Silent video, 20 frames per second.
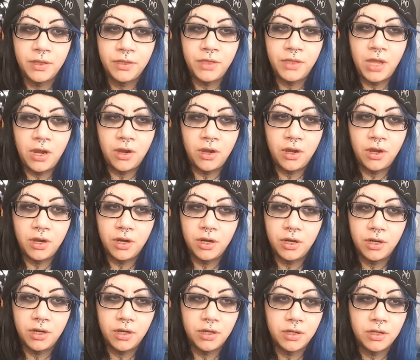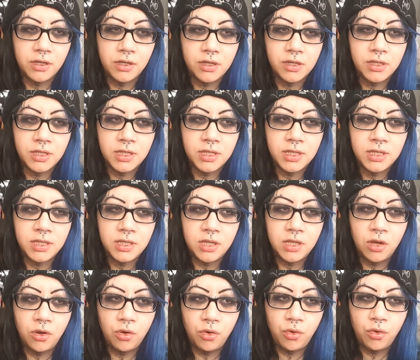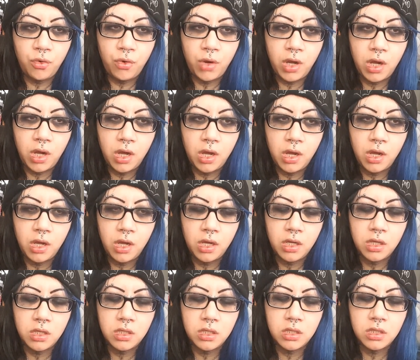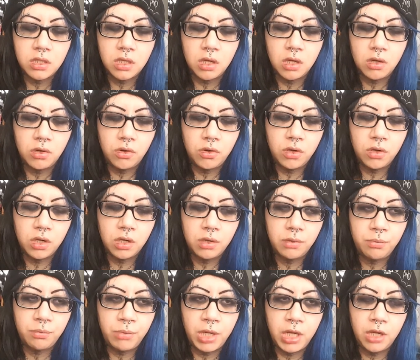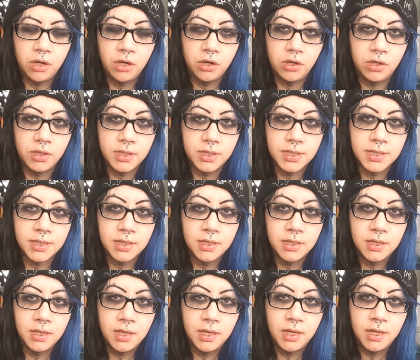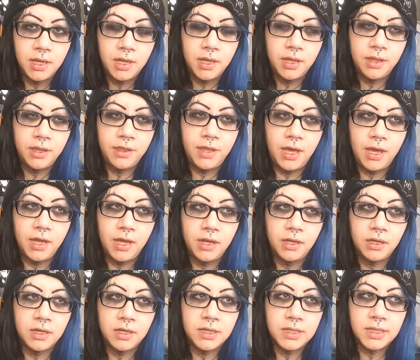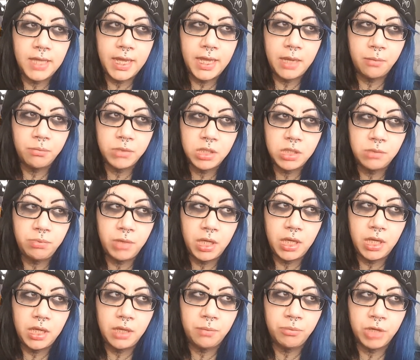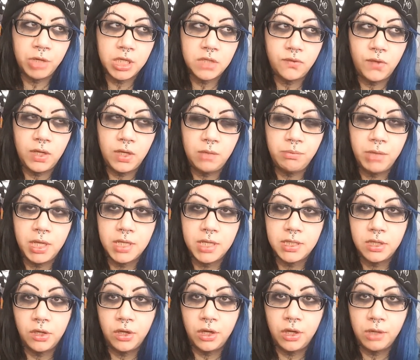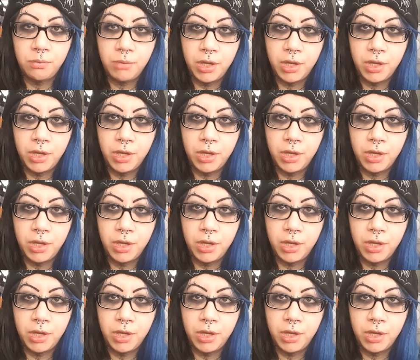there are so, so many girls that claim to be breastfeeding because they're good